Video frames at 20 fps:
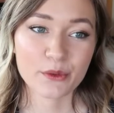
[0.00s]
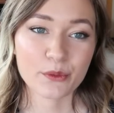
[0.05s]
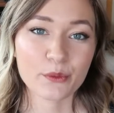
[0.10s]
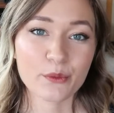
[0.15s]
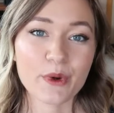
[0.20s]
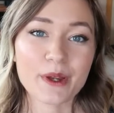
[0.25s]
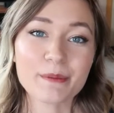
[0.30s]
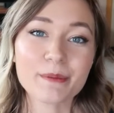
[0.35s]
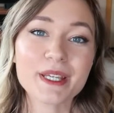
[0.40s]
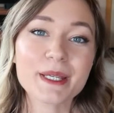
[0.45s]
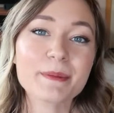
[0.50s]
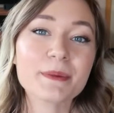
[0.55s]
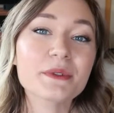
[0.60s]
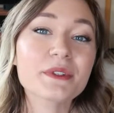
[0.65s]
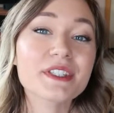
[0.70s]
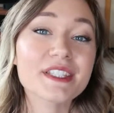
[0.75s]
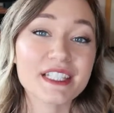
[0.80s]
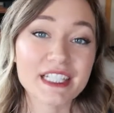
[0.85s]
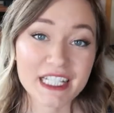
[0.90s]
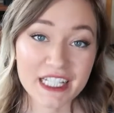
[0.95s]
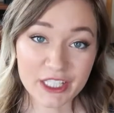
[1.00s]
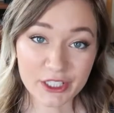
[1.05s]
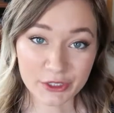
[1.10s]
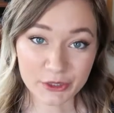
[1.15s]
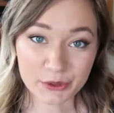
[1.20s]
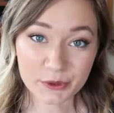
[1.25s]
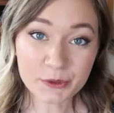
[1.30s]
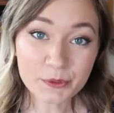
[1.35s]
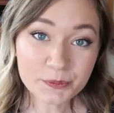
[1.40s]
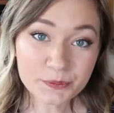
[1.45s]
when people see
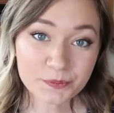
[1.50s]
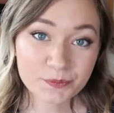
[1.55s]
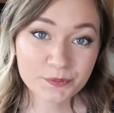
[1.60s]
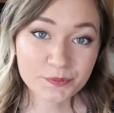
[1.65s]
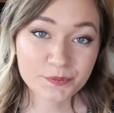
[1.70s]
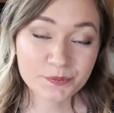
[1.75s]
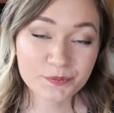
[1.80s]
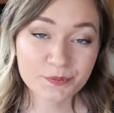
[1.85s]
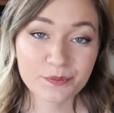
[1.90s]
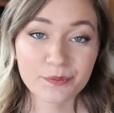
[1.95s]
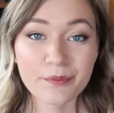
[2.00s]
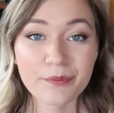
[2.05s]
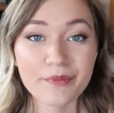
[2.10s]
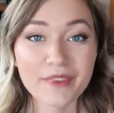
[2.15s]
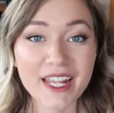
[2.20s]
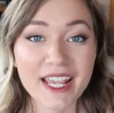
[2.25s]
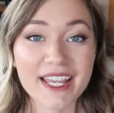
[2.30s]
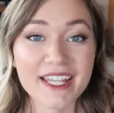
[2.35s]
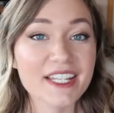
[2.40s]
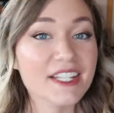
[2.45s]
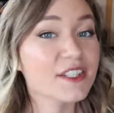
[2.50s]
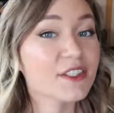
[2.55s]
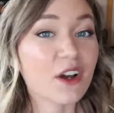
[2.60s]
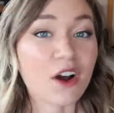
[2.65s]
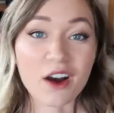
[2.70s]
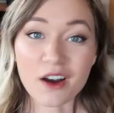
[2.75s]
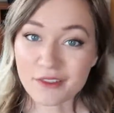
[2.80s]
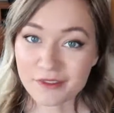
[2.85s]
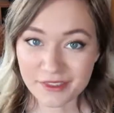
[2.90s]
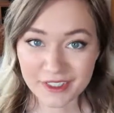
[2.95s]
you and it's
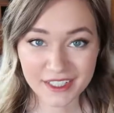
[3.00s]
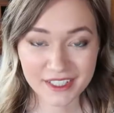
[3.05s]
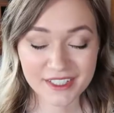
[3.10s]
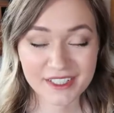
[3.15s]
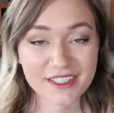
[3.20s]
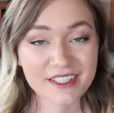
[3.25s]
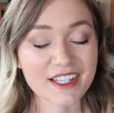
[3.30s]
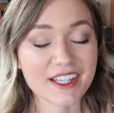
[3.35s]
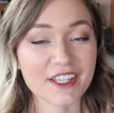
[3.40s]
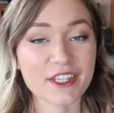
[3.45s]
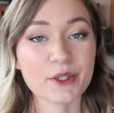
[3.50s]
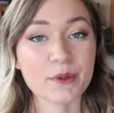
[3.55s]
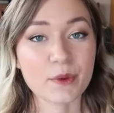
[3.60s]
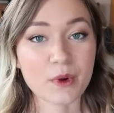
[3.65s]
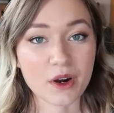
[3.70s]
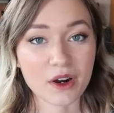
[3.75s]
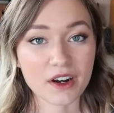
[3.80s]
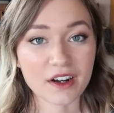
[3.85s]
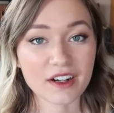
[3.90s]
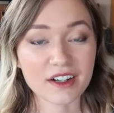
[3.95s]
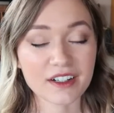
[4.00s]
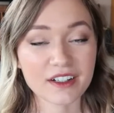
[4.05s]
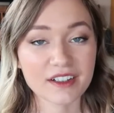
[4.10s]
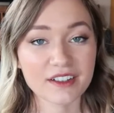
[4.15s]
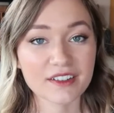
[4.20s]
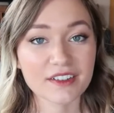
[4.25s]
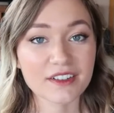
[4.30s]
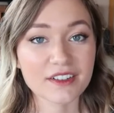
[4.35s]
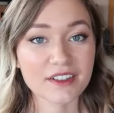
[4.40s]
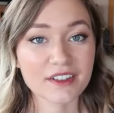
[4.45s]
obvious that you are
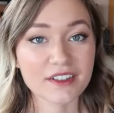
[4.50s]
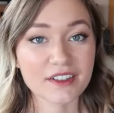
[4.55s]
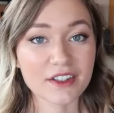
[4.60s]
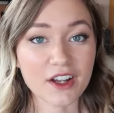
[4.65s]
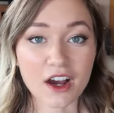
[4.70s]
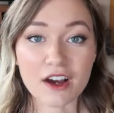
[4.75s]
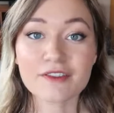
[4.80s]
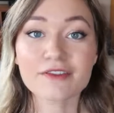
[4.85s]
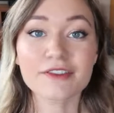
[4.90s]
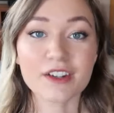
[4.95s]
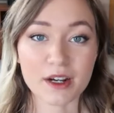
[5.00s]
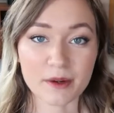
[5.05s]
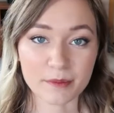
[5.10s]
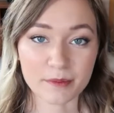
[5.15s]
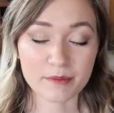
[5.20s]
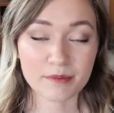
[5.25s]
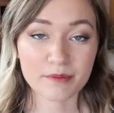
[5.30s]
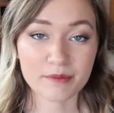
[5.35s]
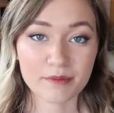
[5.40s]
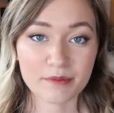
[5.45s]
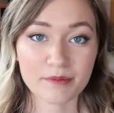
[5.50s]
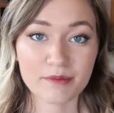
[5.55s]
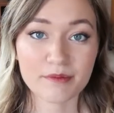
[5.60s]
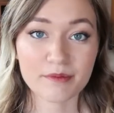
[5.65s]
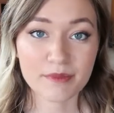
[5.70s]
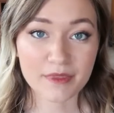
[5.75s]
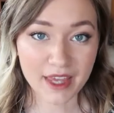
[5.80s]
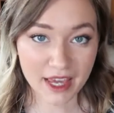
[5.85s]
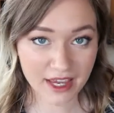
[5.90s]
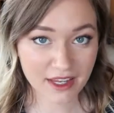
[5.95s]
not from
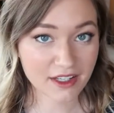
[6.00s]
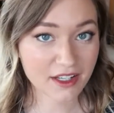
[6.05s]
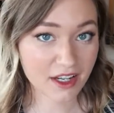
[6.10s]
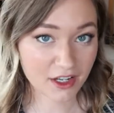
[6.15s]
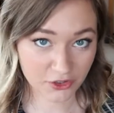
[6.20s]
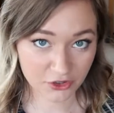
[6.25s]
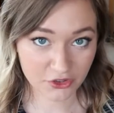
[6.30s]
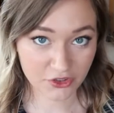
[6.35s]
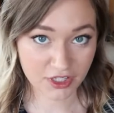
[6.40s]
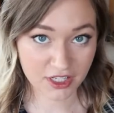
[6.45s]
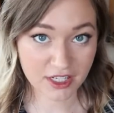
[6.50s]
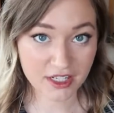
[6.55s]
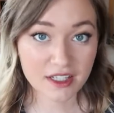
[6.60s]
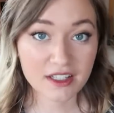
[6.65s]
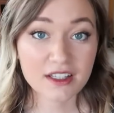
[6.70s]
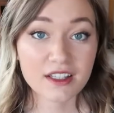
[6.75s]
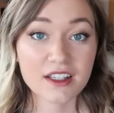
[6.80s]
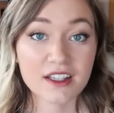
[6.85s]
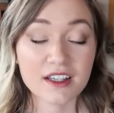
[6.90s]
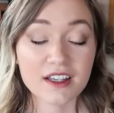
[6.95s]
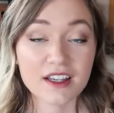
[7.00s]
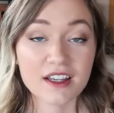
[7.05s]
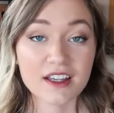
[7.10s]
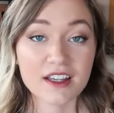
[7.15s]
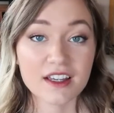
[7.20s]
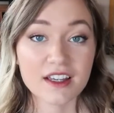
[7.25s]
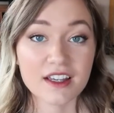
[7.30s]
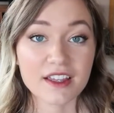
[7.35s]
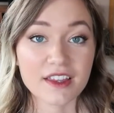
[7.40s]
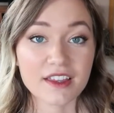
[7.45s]
that country,
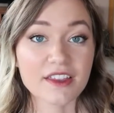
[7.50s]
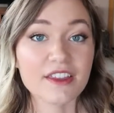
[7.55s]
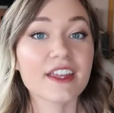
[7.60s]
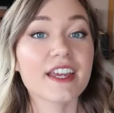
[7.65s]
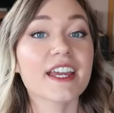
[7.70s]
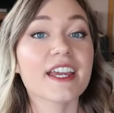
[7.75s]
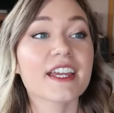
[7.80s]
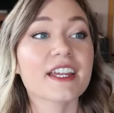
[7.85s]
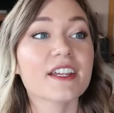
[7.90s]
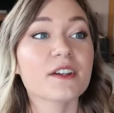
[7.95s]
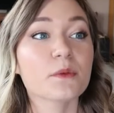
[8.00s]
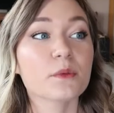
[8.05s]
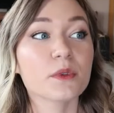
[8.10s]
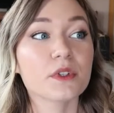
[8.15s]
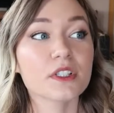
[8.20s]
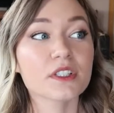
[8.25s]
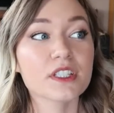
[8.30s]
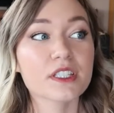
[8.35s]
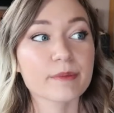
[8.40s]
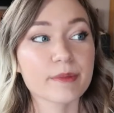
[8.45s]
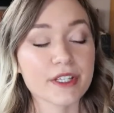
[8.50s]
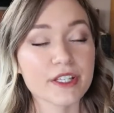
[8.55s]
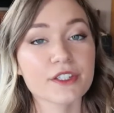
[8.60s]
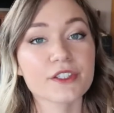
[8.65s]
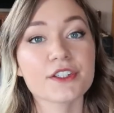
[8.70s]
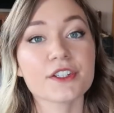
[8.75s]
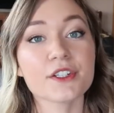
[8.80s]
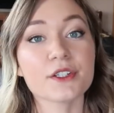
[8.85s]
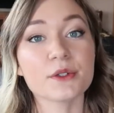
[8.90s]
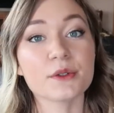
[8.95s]
they will speak
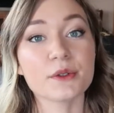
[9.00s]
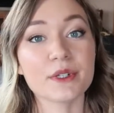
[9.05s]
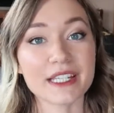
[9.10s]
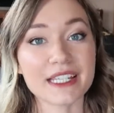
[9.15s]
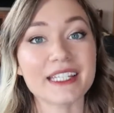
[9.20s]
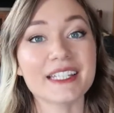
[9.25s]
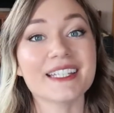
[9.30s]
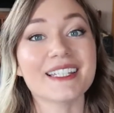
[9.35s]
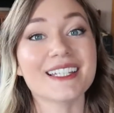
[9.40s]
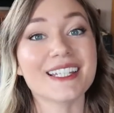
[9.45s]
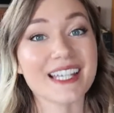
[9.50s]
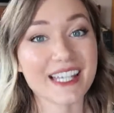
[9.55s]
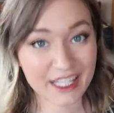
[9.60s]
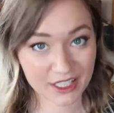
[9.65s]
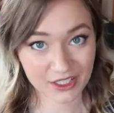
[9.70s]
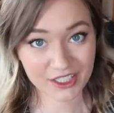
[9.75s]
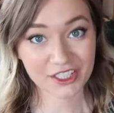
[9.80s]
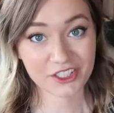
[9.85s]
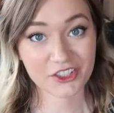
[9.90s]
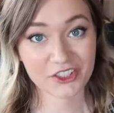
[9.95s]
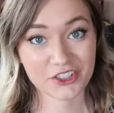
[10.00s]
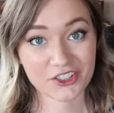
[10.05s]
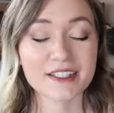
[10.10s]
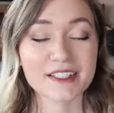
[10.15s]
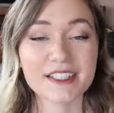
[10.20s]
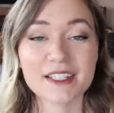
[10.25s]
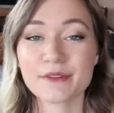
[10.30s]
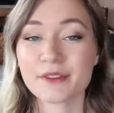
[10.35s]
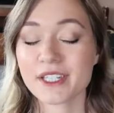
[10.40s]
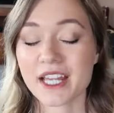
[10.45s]
to you in English.
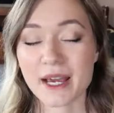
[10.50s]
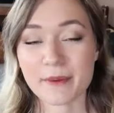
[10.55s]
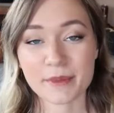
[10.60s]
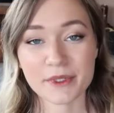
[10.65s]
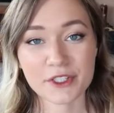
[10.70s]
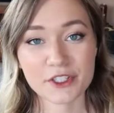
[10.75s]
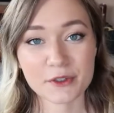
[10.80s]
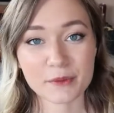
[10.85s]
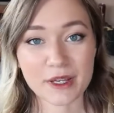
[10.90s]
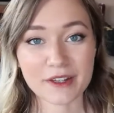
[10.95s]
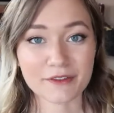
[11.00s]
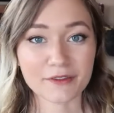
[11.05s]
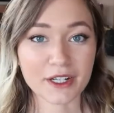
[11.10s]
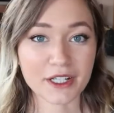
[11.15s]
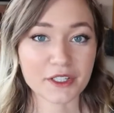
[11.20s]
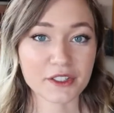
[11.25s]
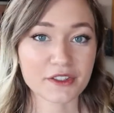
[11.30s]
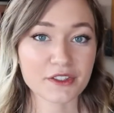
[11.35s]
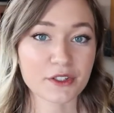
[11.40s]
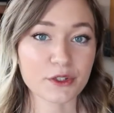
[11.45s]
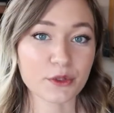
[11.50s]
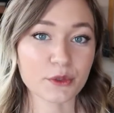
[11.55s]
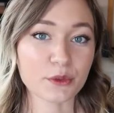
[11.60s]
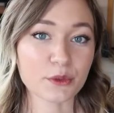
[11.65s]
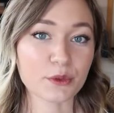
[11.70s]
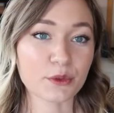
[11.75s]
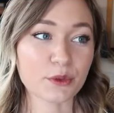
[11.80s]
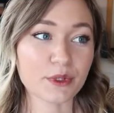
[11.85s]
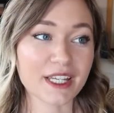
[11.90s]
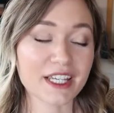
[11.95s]
This even happened to my friends
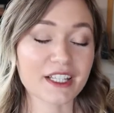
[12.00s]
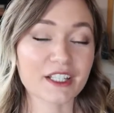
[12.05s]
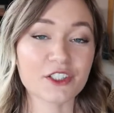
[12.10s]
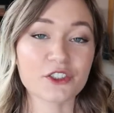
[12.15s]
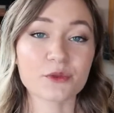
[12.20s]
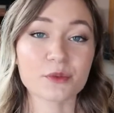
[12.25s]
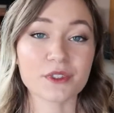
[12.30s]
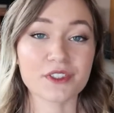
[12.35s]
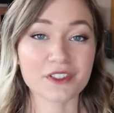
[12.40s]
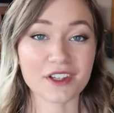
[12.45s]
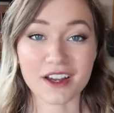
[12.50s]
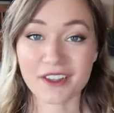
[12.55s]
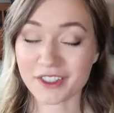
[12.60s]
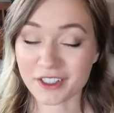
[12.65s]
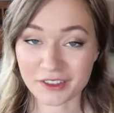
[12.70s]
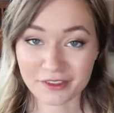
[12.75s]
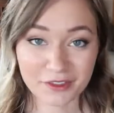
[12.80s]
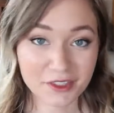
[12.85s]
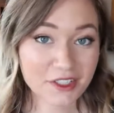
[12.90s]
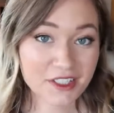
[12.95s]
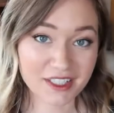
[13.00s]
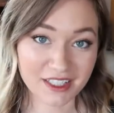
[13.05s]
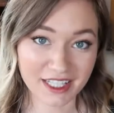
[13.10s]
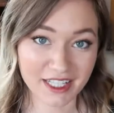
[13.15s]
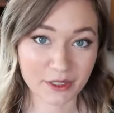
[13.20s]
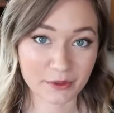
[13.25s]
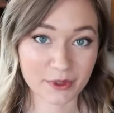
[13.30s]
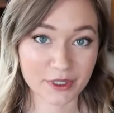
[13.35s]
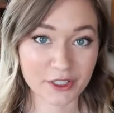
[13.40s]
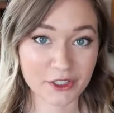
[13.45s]
who English was not their first
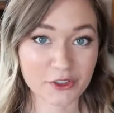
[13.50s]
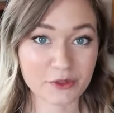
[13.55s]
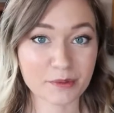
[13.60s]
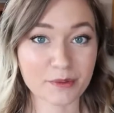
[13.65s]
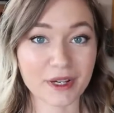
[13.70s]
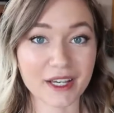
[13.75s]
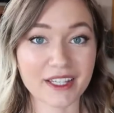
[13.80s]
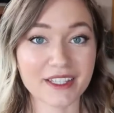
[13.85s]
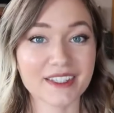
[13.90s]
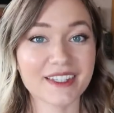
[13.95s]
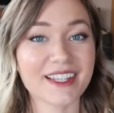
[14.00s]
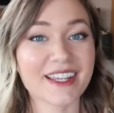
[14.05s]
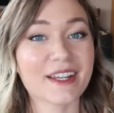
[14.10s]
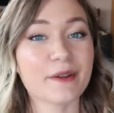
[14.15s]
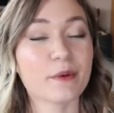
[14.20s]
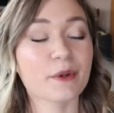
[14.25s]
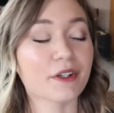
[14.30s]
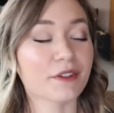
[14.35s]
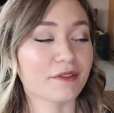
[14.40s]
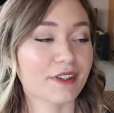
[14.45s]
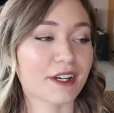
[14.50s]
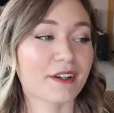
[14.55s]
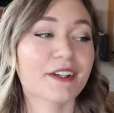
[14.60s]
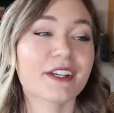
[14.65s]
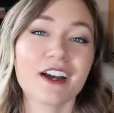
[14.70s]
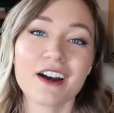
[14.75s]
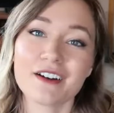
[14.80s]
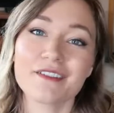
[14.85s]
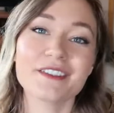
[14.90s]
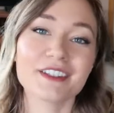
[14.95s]
language, but they were
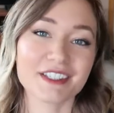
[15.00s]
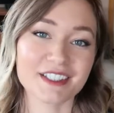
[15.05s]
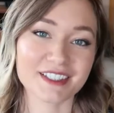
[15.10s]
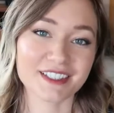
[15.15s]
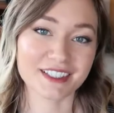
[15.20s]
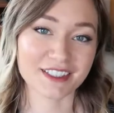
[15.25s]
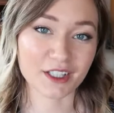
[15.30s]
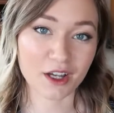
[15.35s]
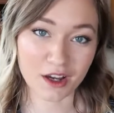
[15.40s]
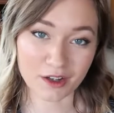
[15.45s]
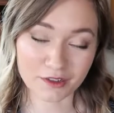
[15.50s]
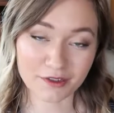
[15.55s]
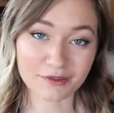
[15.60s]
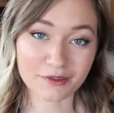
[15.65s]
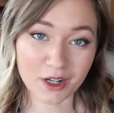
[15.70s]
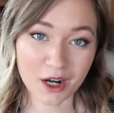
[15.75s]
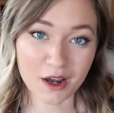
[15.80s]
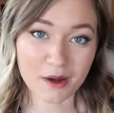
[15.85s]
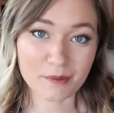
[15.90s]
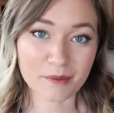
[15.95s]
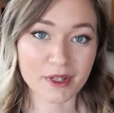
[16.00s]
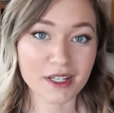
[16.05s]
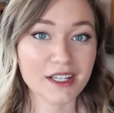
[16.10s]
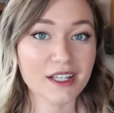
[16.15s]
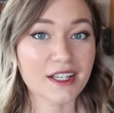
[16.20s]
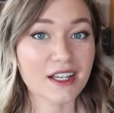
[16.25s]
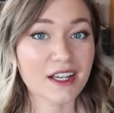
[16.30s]
very obviously not from